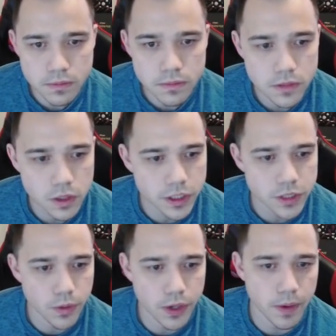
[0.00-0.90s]
Don't need to
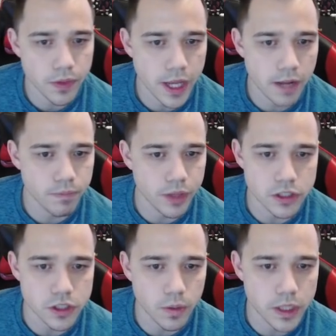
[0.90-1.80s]
worry about that. They just
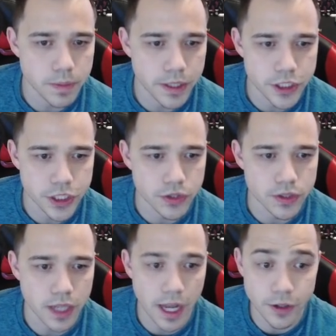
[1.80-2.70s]
don't want to spend a shield.
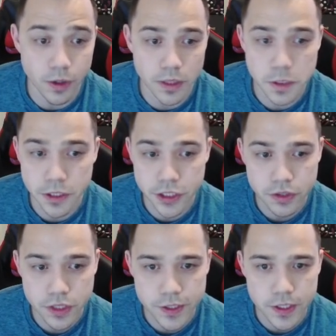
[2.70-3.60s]
And you don't want to spend shields
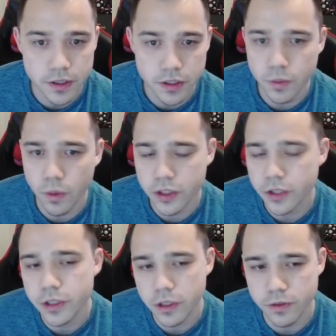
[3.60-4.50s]
either. You want 2
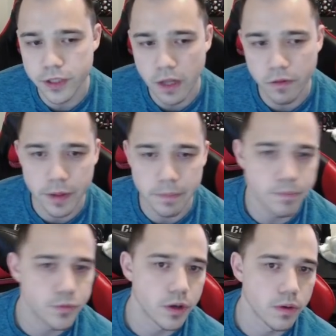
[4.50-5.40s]
shields for Talonflame.
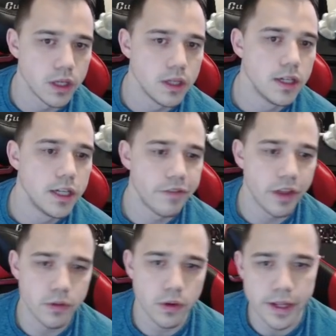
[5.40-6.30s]
So if they
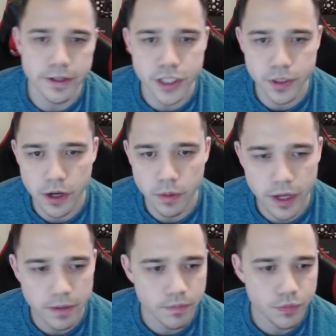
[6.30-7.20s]
throw energy right away,
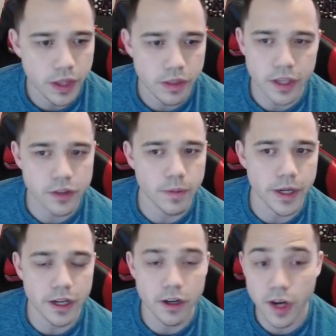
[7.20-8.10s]
they think they're
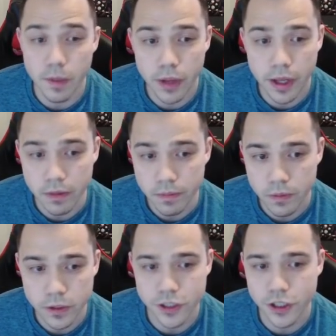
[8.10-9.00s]
making a great play.
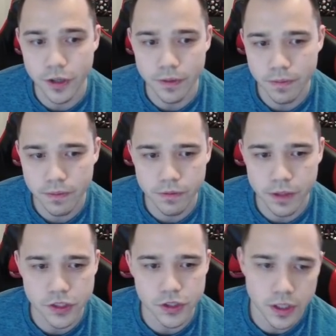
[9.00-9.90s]
Which is good,
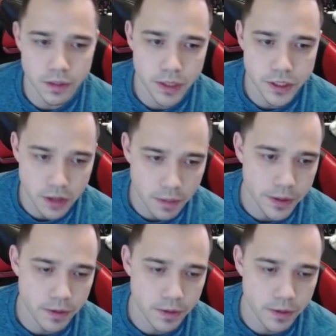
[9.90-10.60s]
because they're going to play sloppier.